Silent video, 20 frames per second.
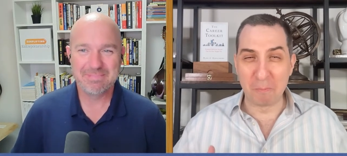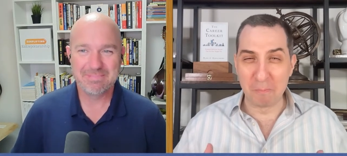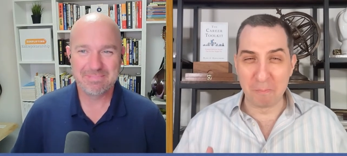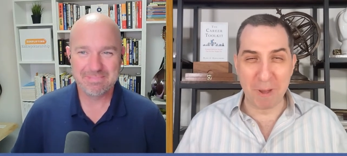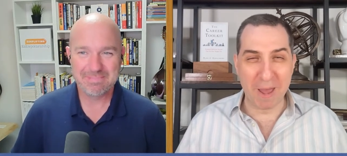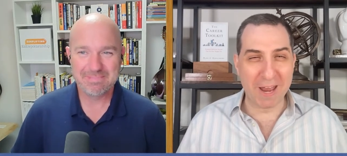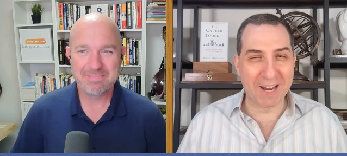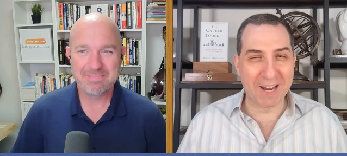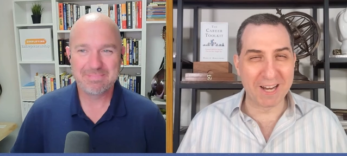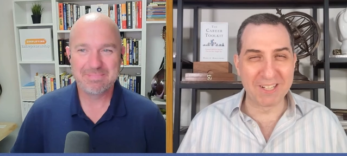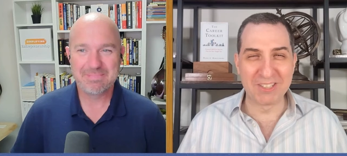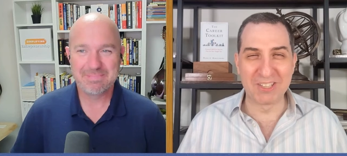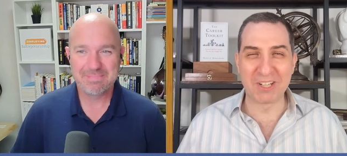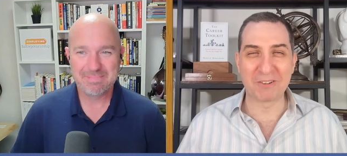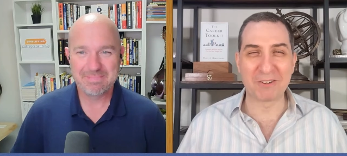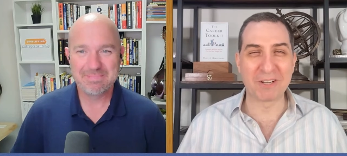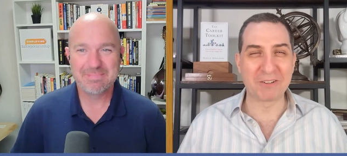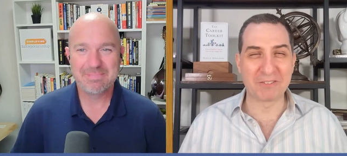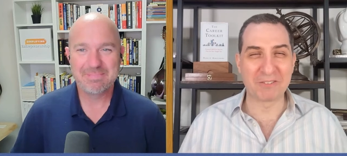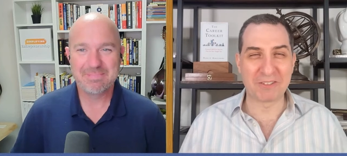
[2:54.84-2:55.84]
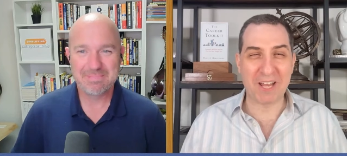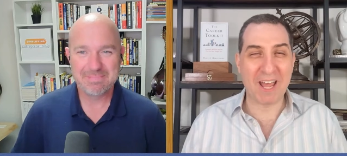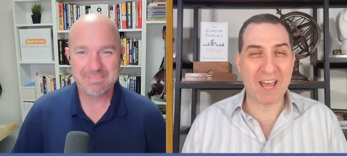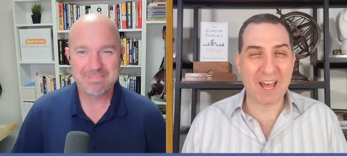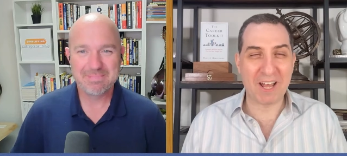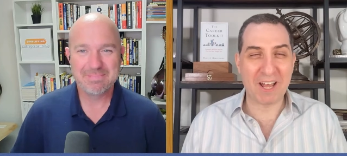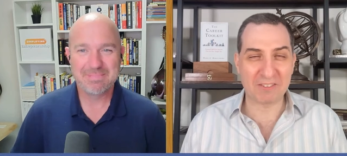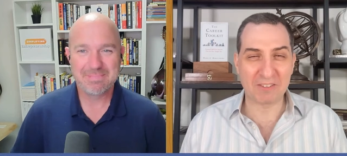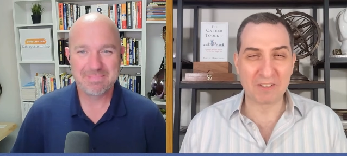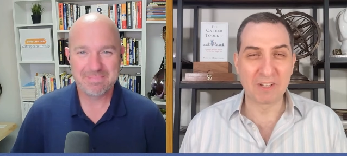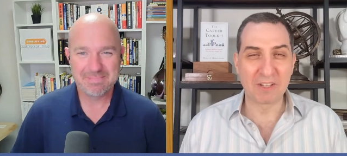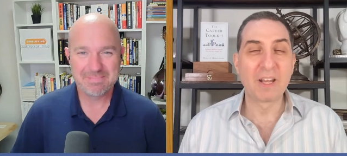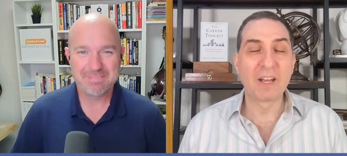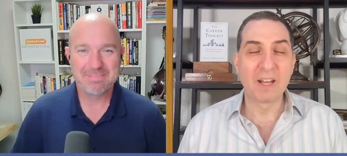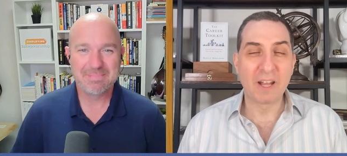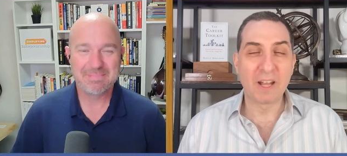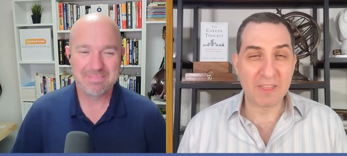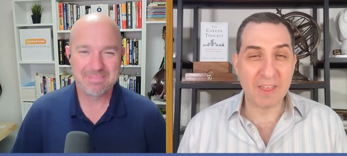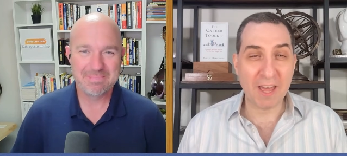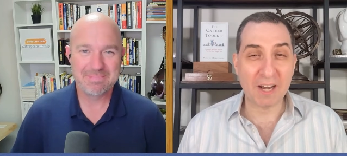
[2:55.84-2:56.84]
Speaker 1: managerial tasks.
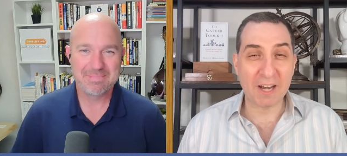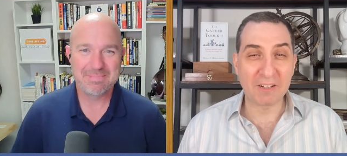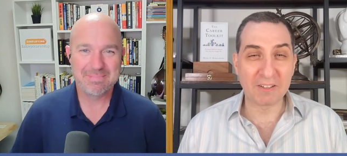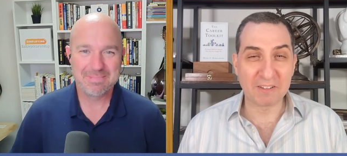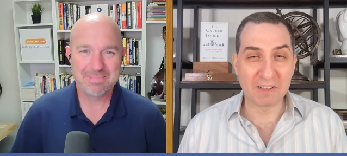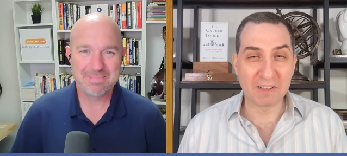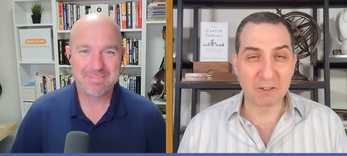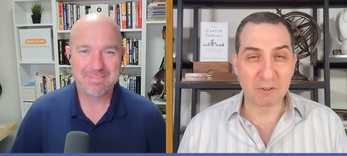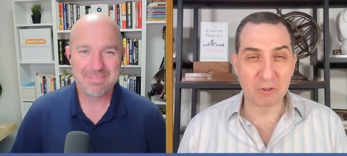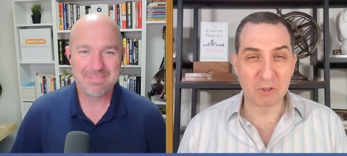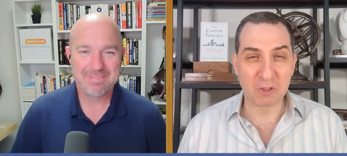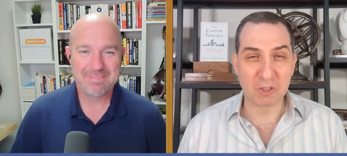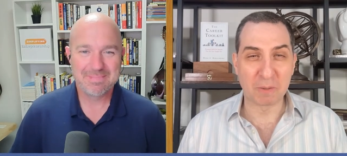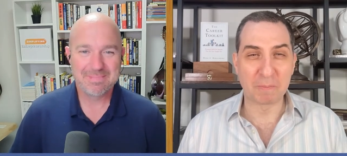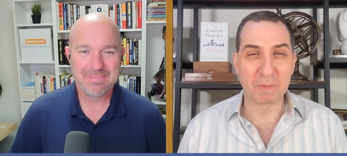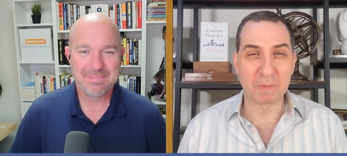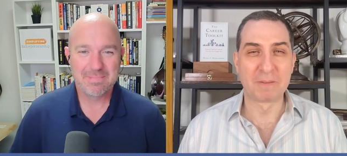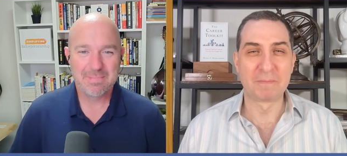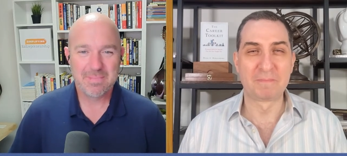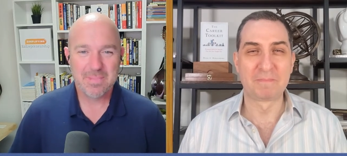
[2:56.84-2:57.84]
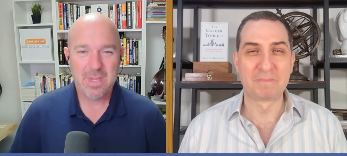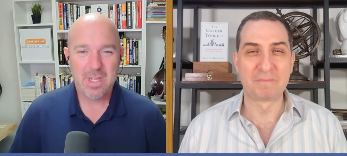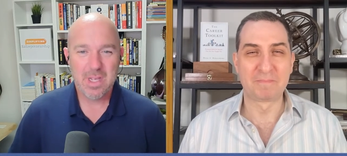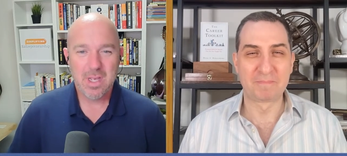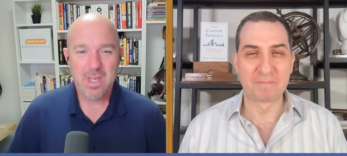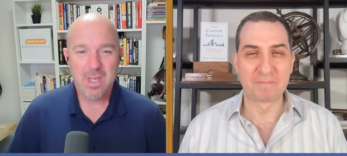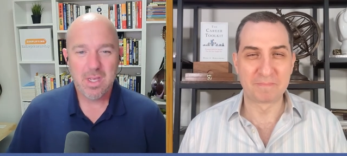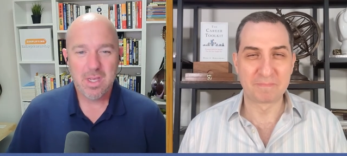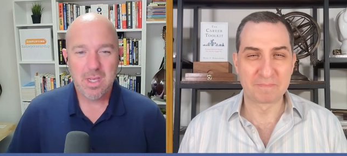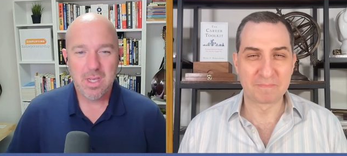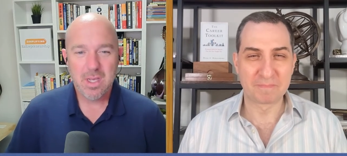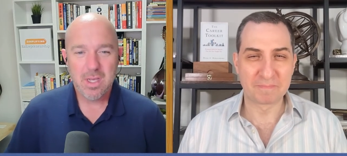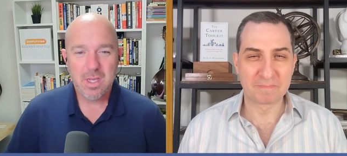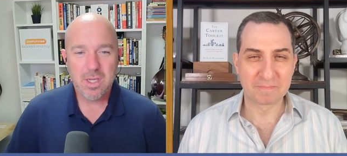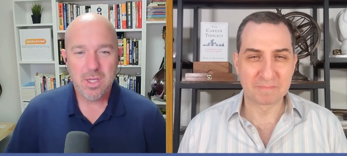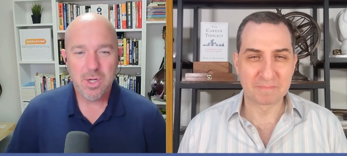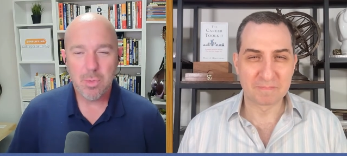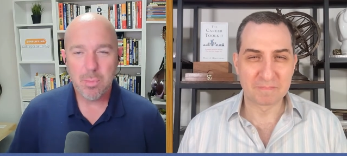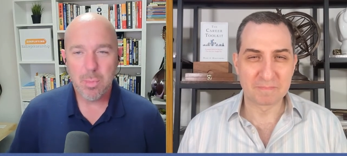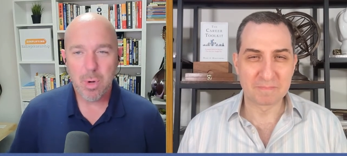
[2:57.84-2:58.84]
That is leadership.
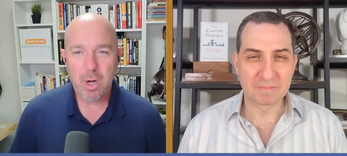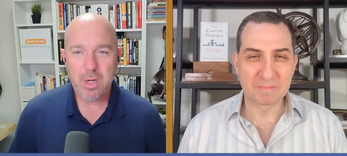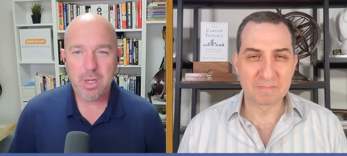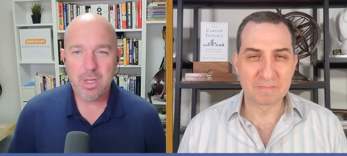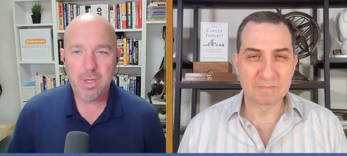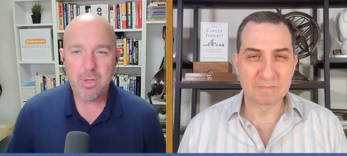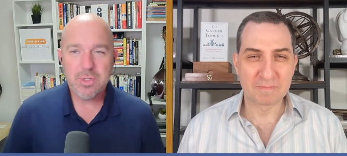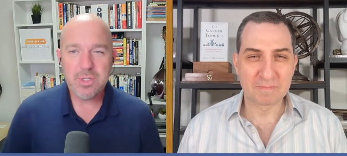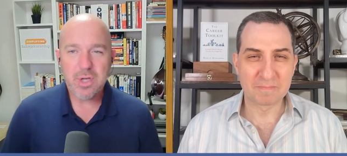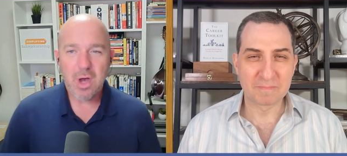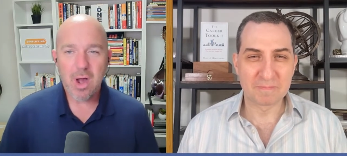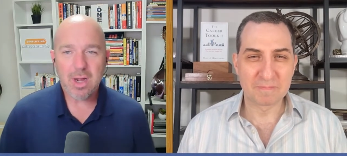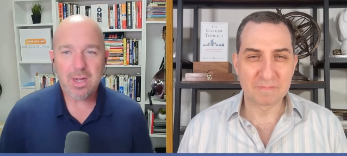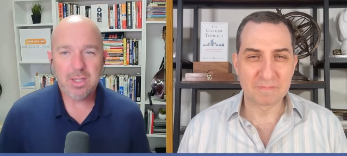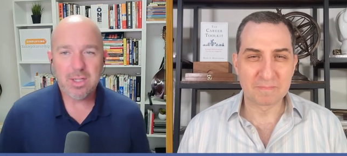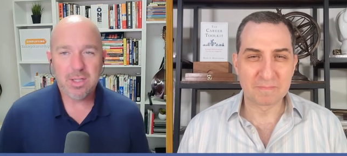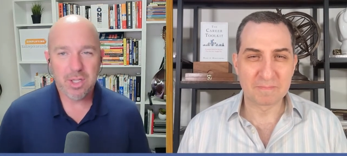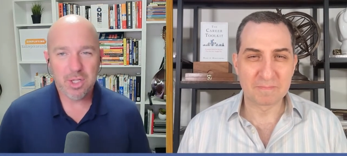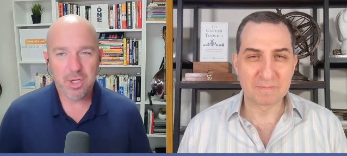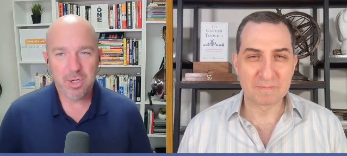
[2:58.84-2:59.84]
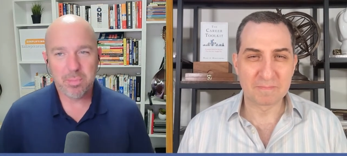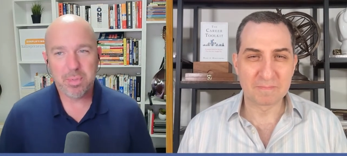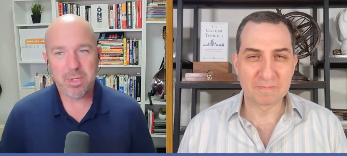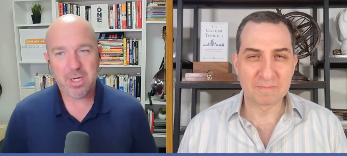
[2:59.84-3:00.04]
Speaker 2: You know, Mark, you talk a little